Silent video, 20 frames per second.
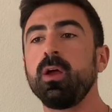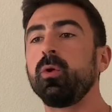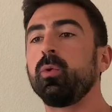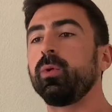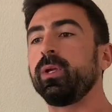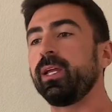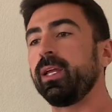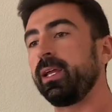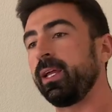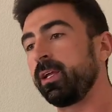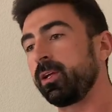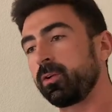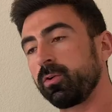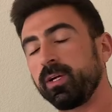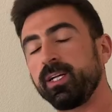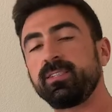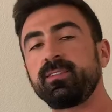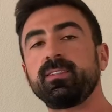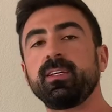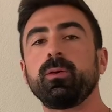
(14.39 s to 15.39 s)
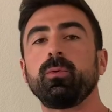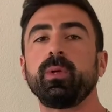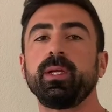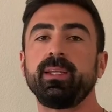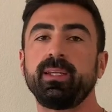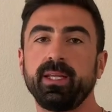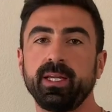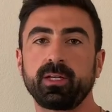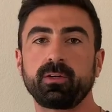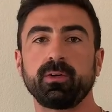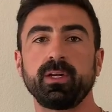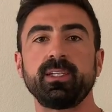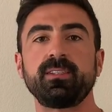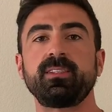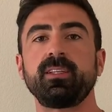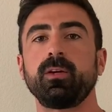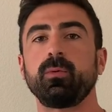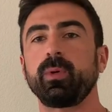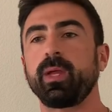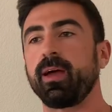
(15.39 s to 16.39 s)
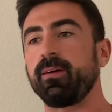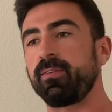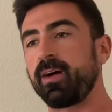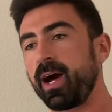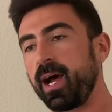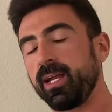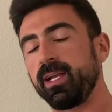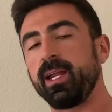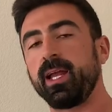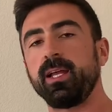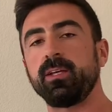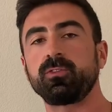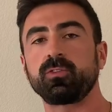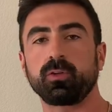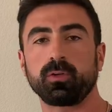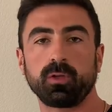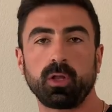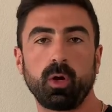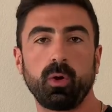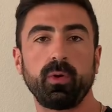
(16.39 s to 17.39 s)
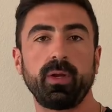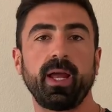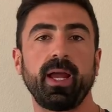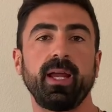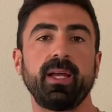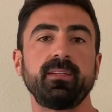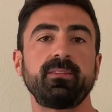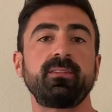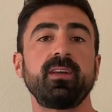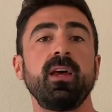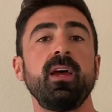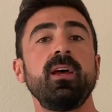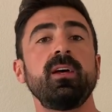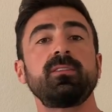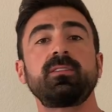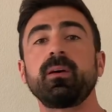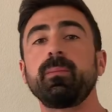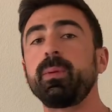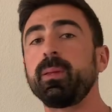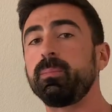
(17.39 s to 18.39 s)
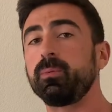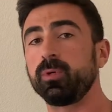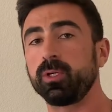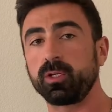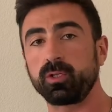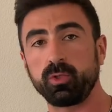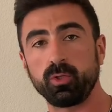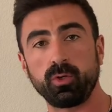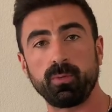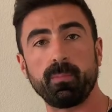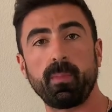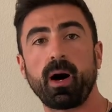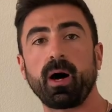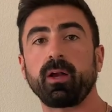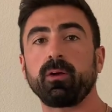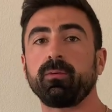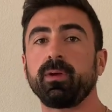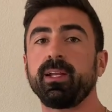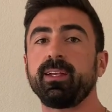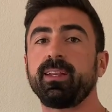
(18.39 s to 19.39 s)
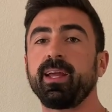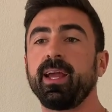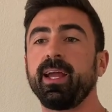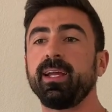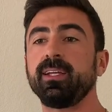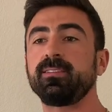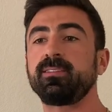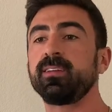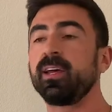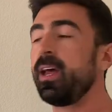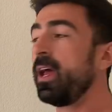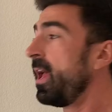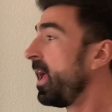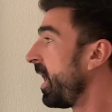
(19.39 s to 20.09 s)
We increase it, we decrease it, we have high days or low days. Some people include moderate days.